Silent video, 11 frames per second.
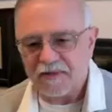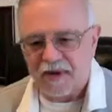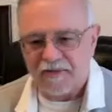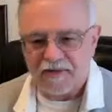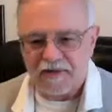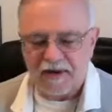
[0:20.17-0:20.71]

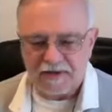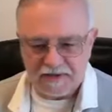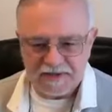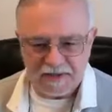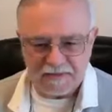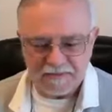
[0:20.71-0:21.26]
11 and the
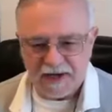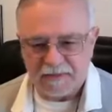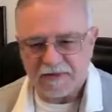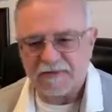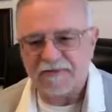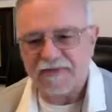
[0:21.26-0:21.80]

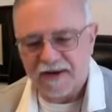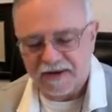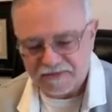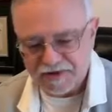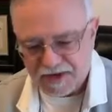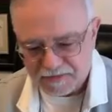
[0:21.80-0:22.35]
subchapter
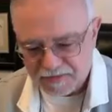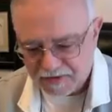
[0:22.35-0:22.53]
5 Chapter